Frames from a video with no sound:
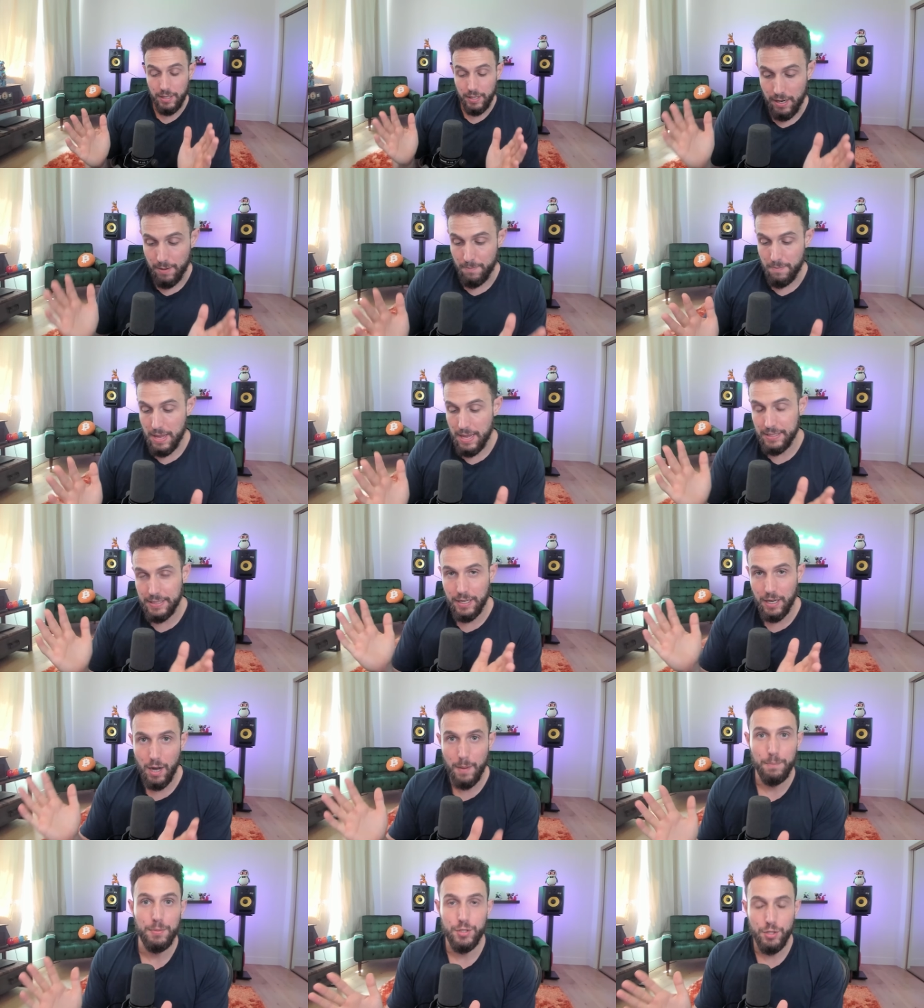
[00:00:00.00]
an amazing
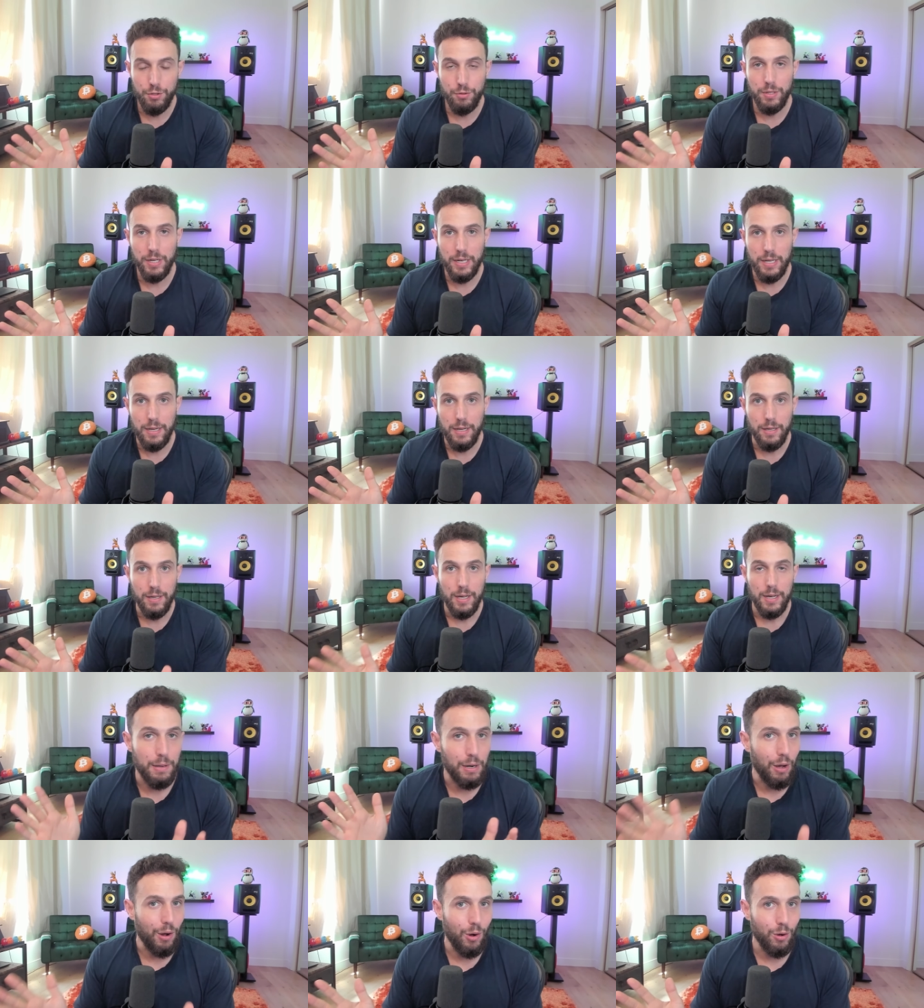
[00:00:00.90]
opportunity,
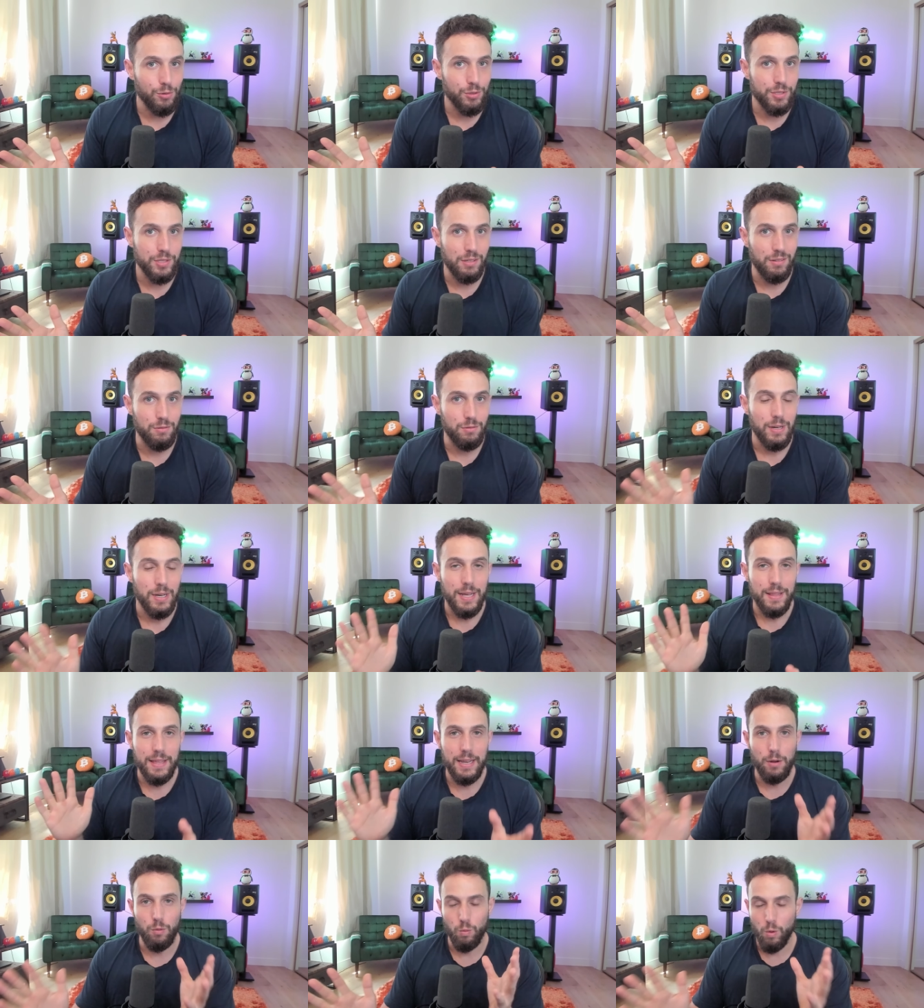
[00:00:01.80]
but also
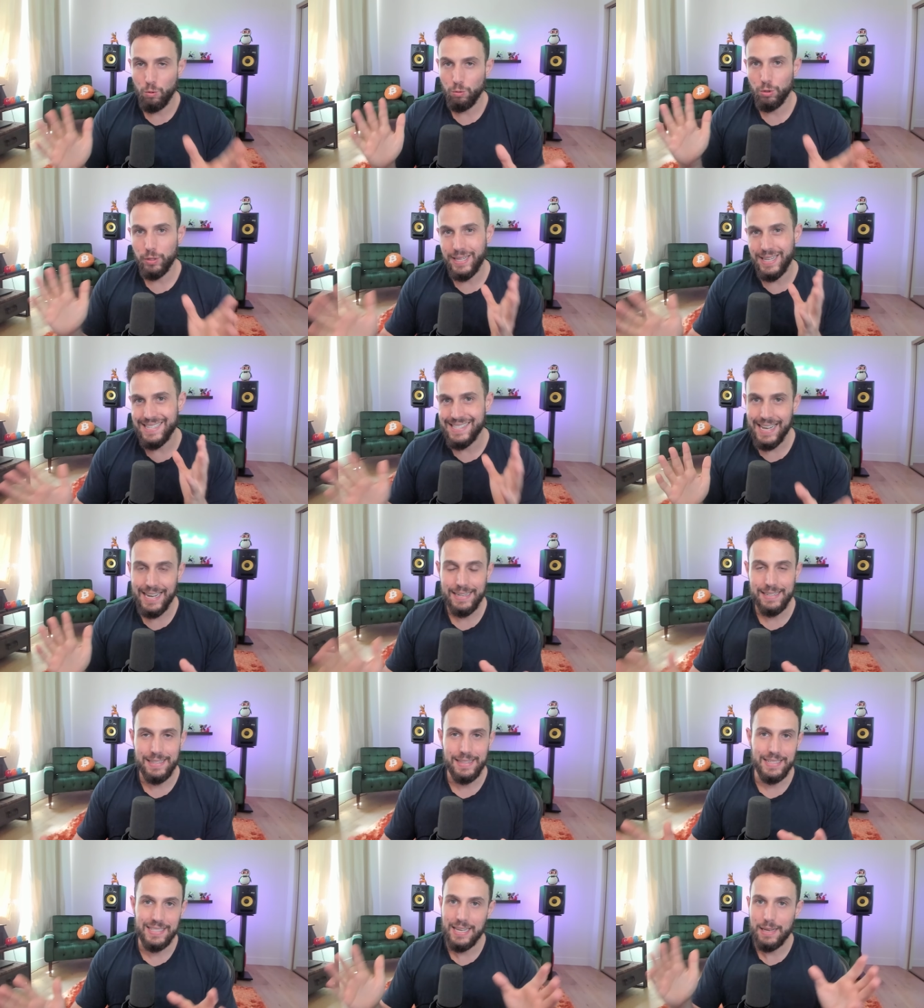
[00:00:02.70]
that it won't look
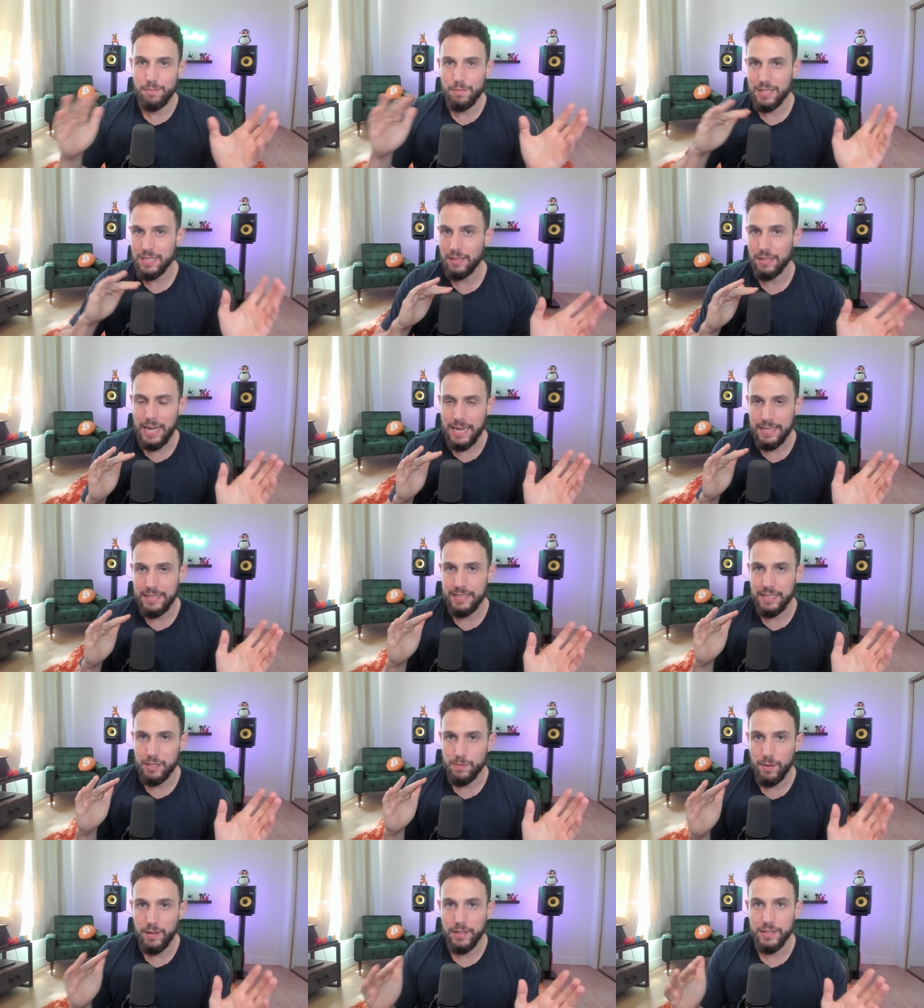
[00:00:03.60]
exactly the same as the last
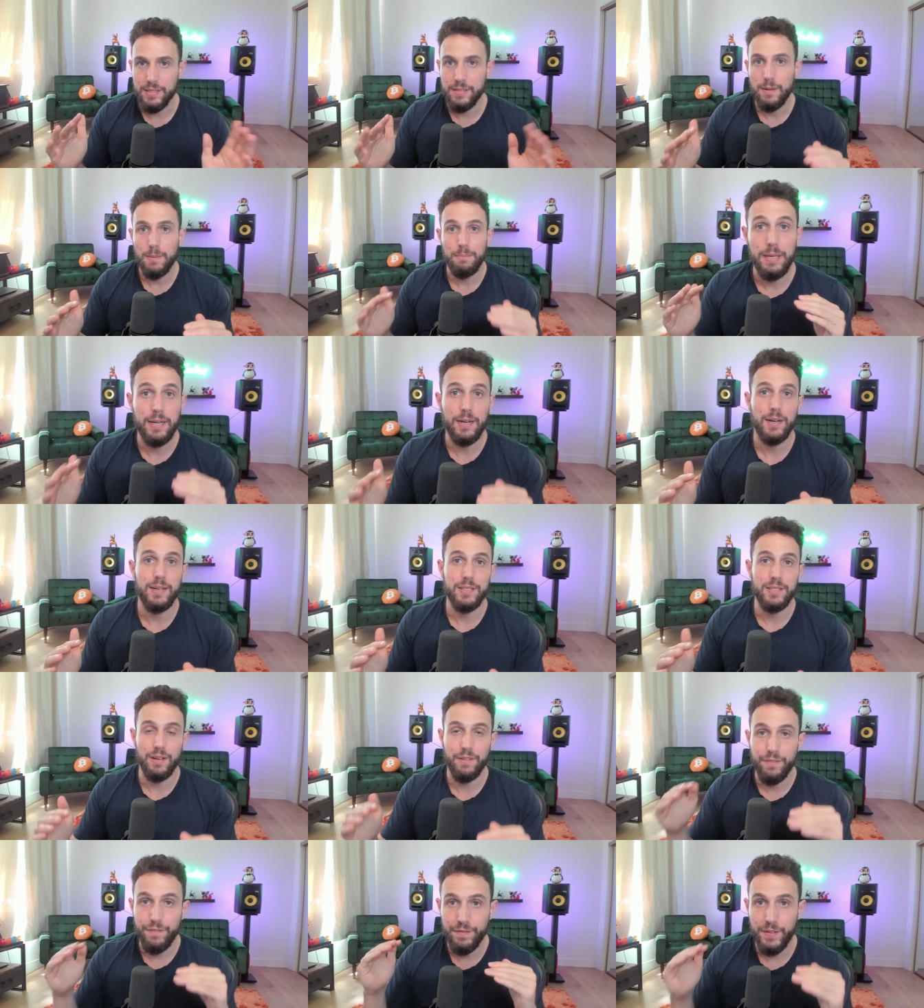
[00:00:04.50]
6 months because
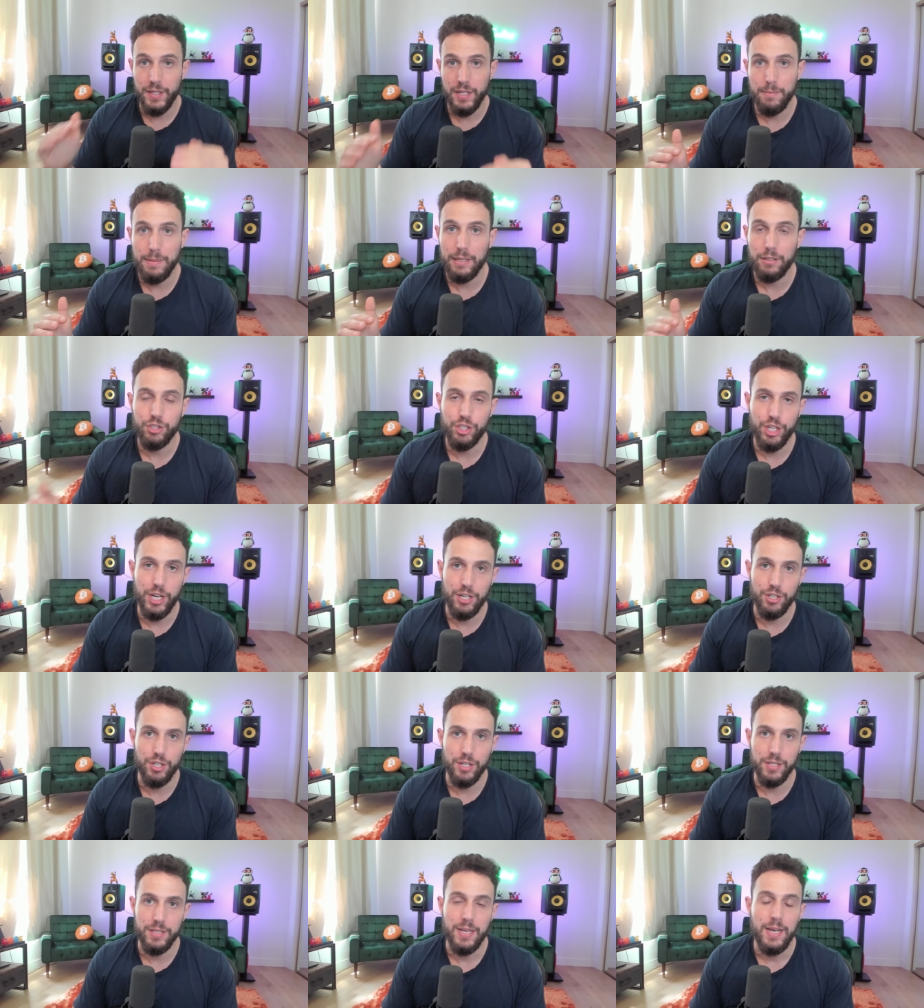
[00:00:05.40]
of fundamental
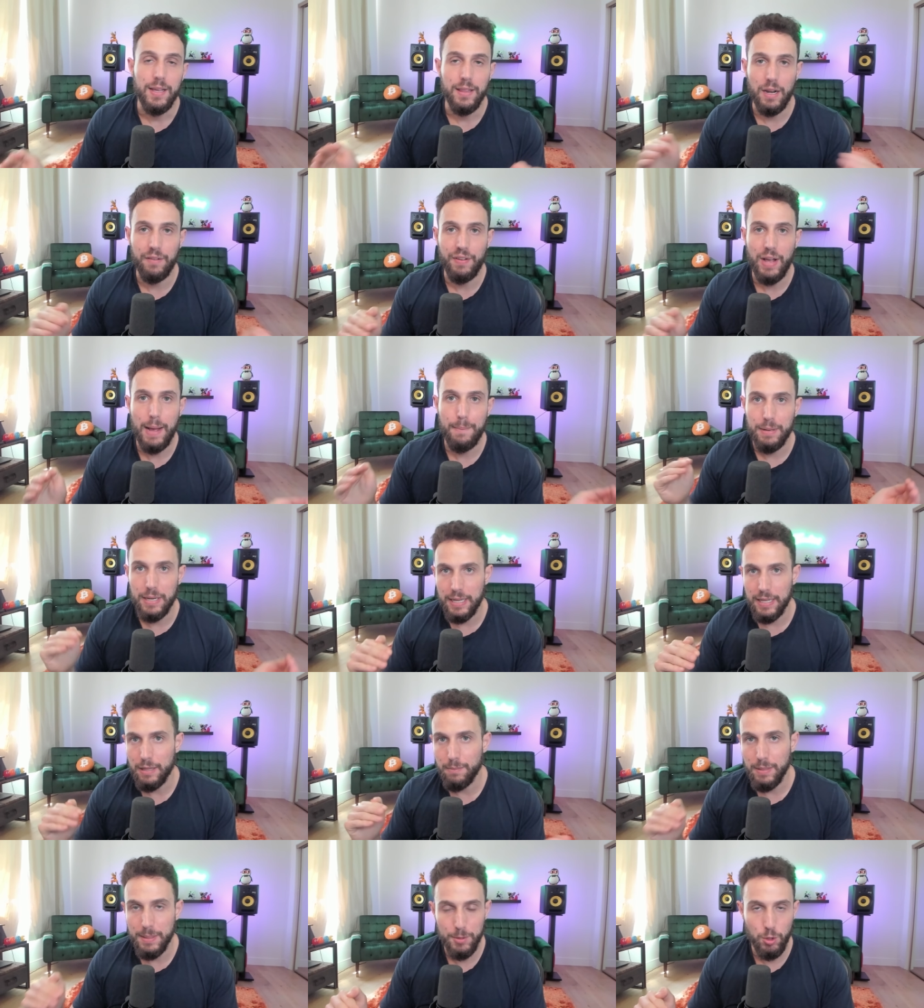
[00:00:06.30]
changes that have happened
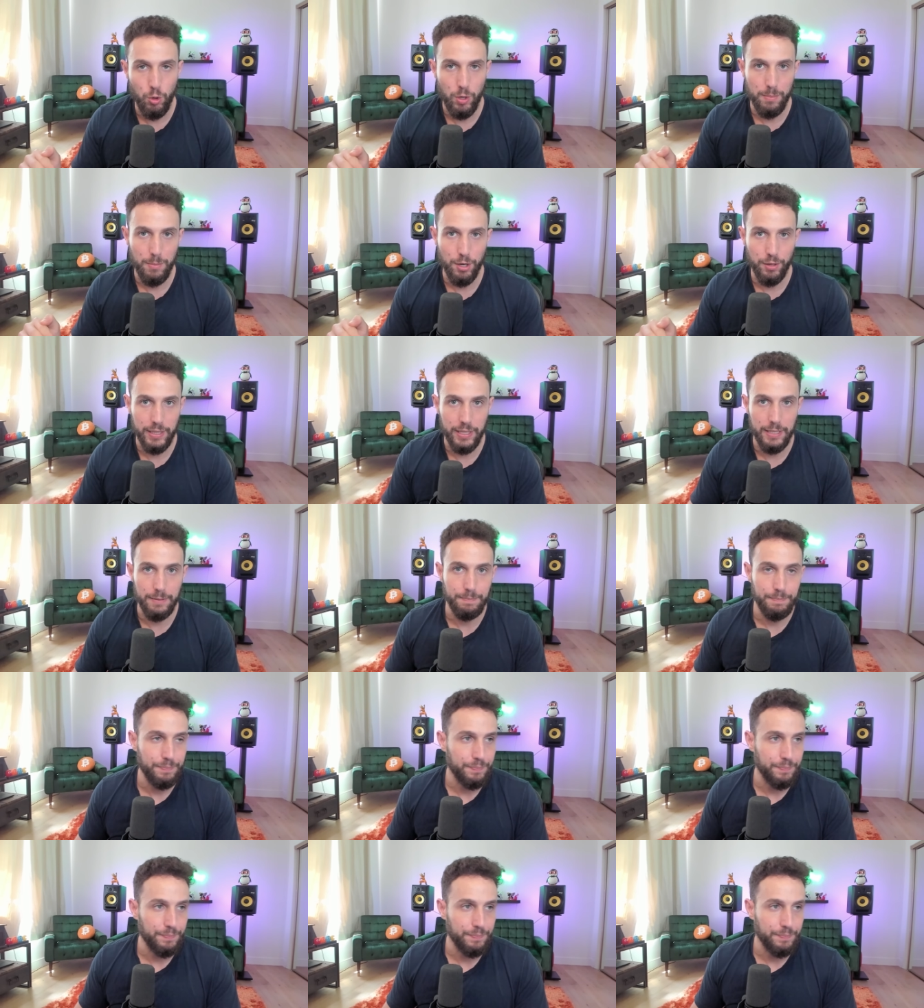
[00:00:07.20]
in the meme coin market.